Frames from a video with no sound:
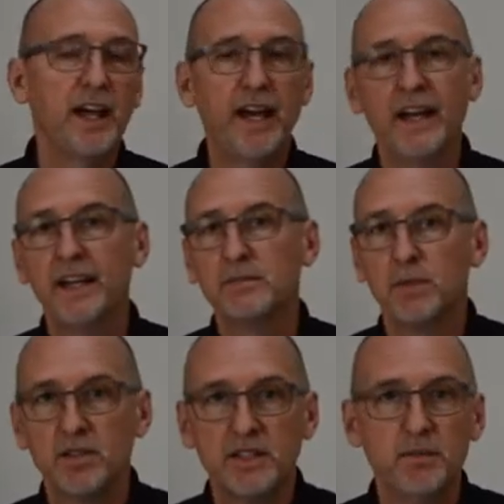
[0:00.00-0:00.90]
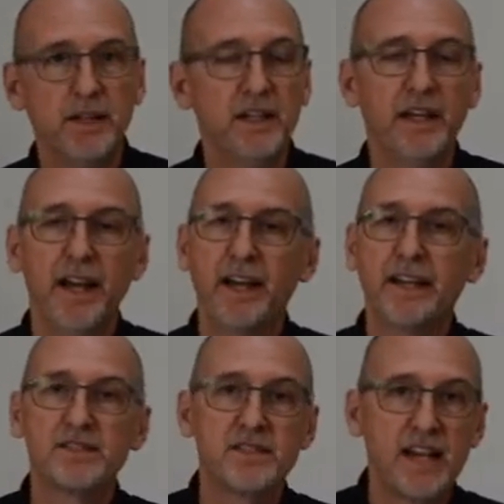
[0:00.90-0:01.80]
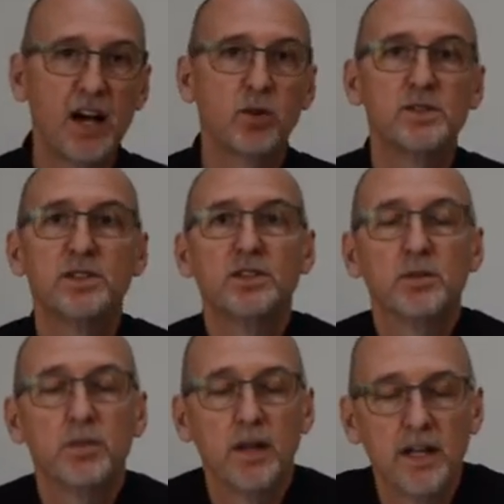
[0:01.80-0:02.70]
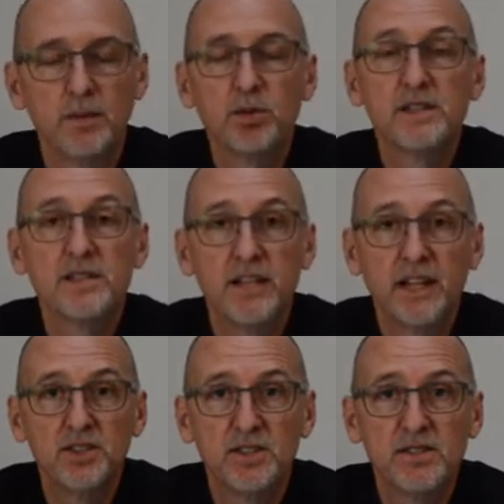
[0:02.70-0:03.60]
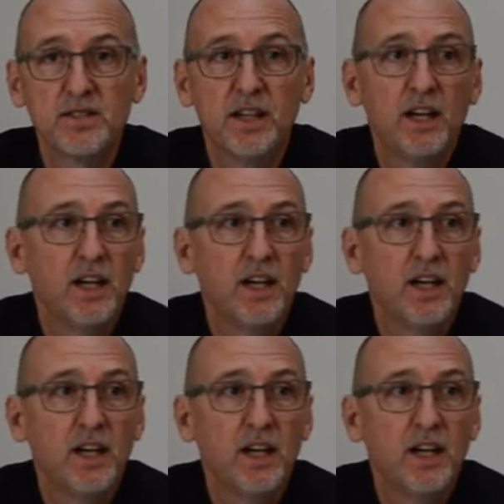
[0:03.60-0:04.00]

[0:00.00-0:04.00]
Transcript: adding multimedia, adding sound to your presentations.